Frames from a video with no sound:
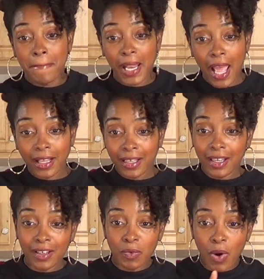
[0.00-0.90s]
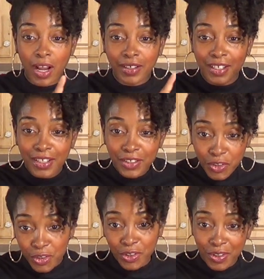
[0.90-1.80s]
black quinoa
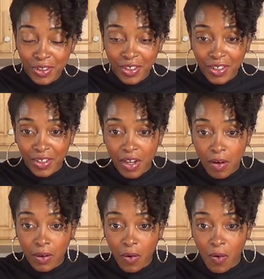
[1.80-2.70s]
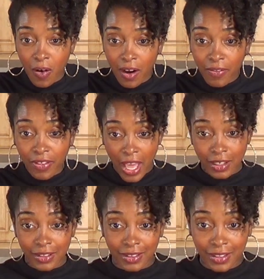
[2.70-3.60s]
dish going on.
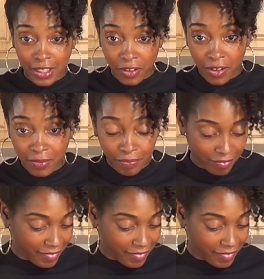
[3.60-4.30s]
That is dinner.